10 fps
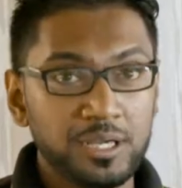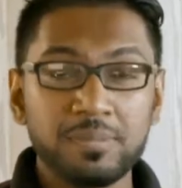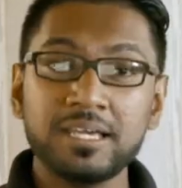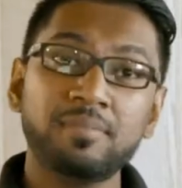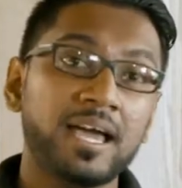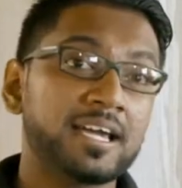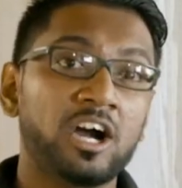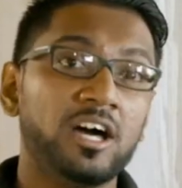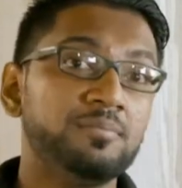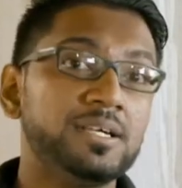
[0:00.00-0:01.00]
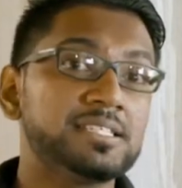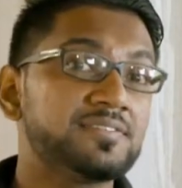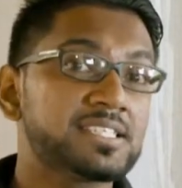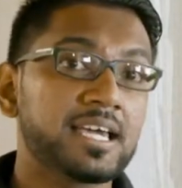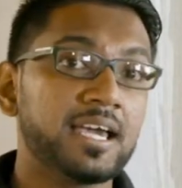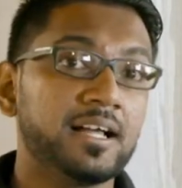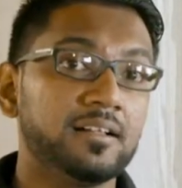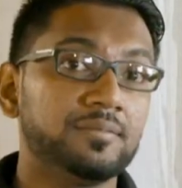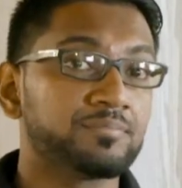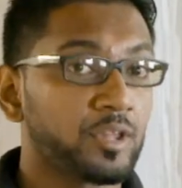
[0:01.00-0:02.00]
do we mean by economies of
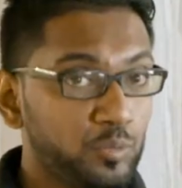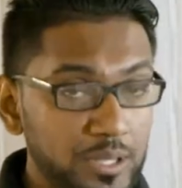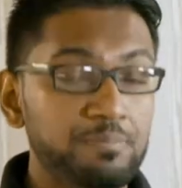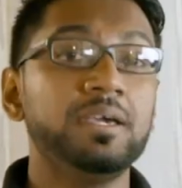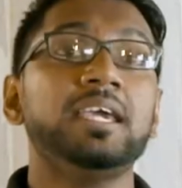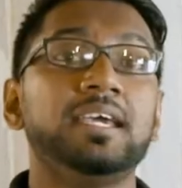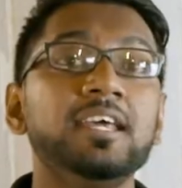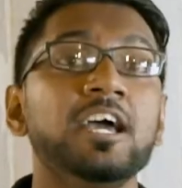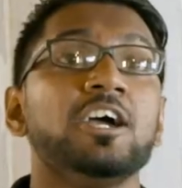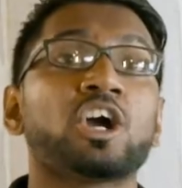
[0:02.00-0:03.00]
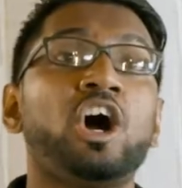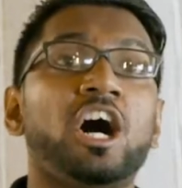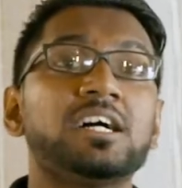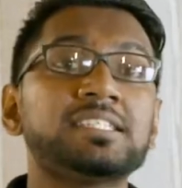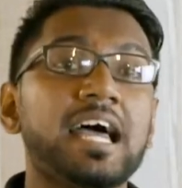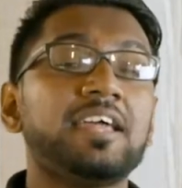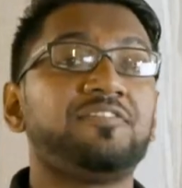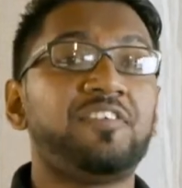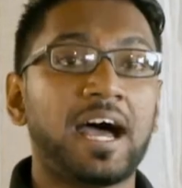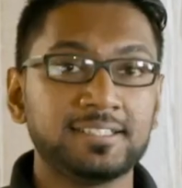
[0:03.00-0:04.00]
scale? We mean cost
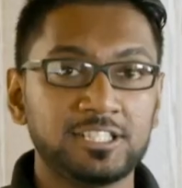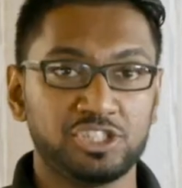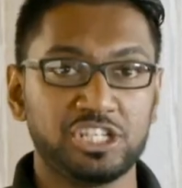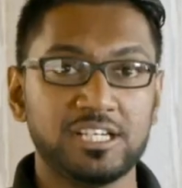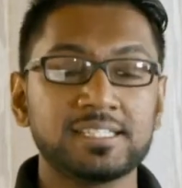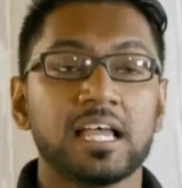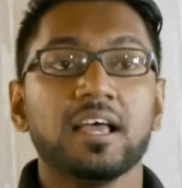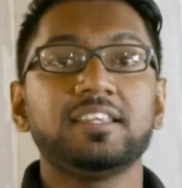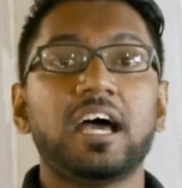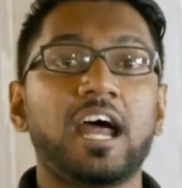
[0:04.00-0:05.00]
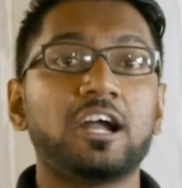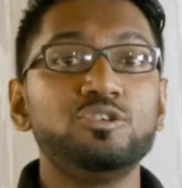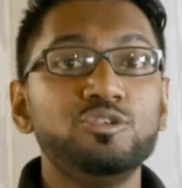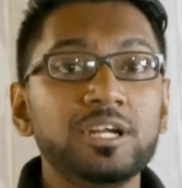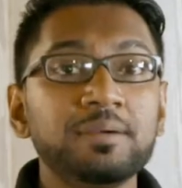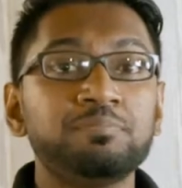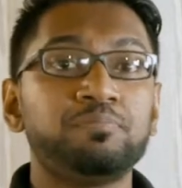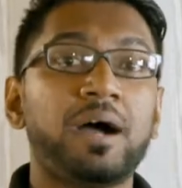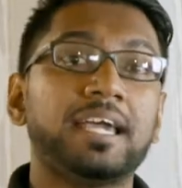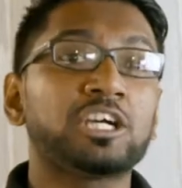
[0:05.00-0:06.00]
advantages that are
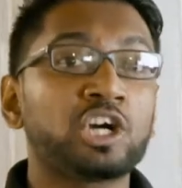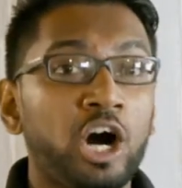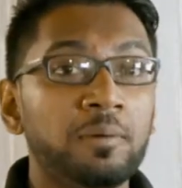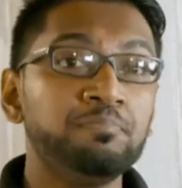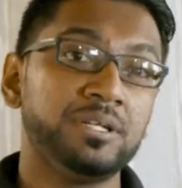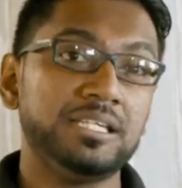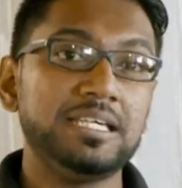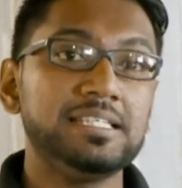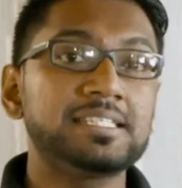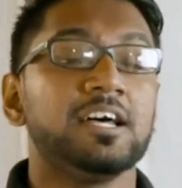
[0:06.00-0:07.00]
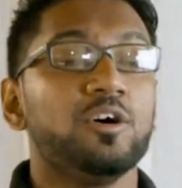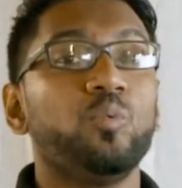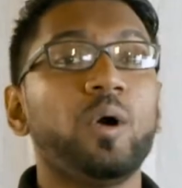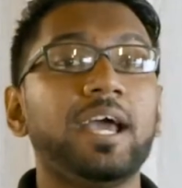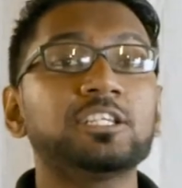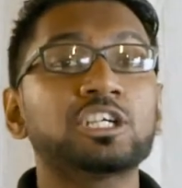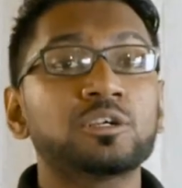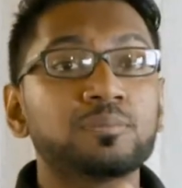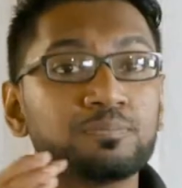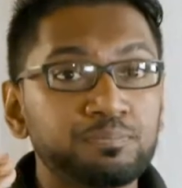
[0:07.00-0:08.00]
reaped by companies when
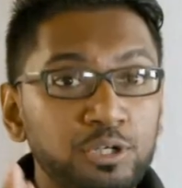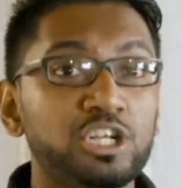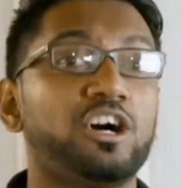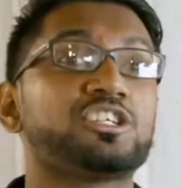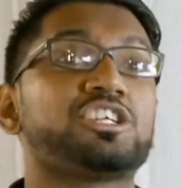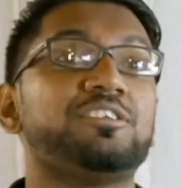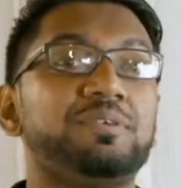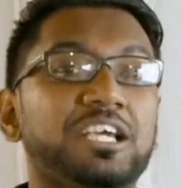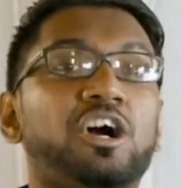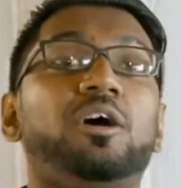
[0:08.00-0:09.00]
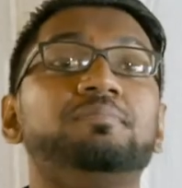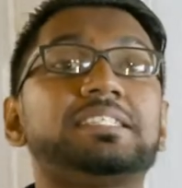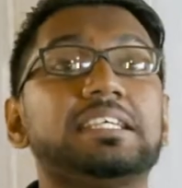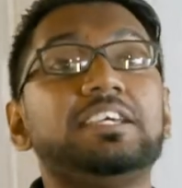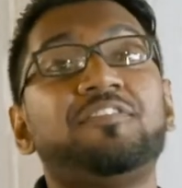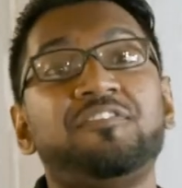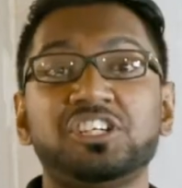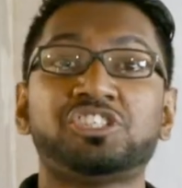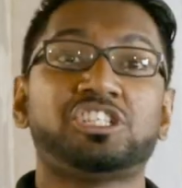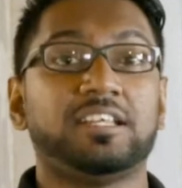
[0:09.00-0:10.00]
production becomes
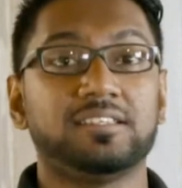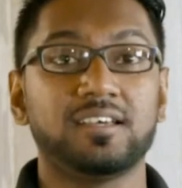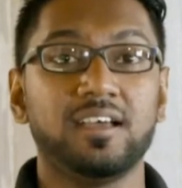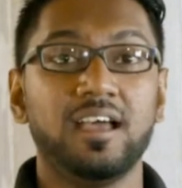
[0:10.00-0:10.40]
efficient.